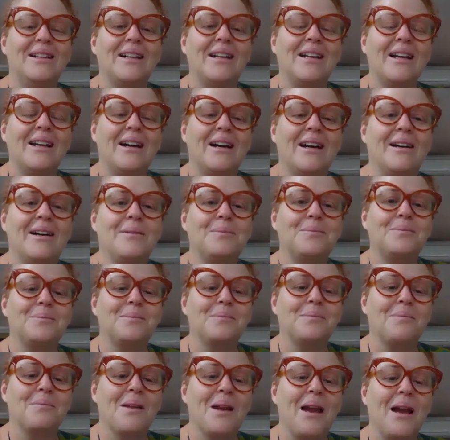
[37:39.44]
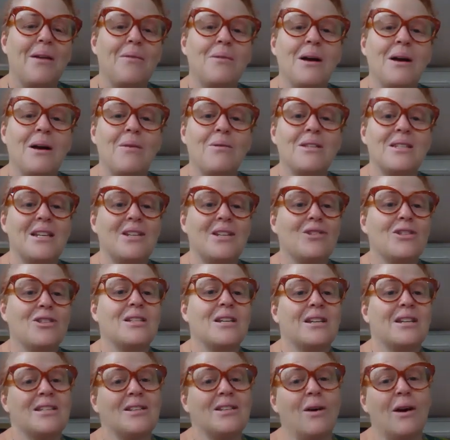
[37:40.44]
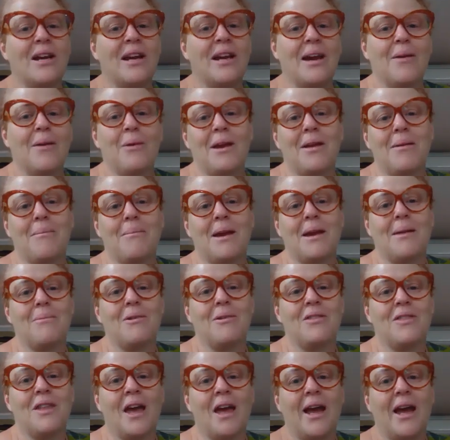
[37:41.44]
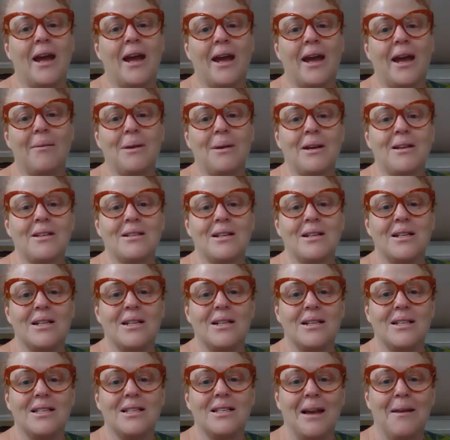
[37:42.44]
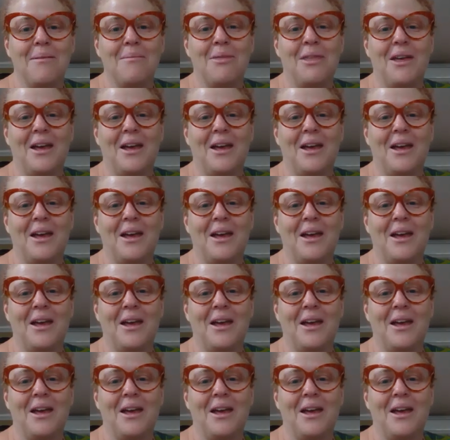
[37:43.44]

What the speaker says: Yeah. And that was interesting. So I get what you mean with the headache, because I did the same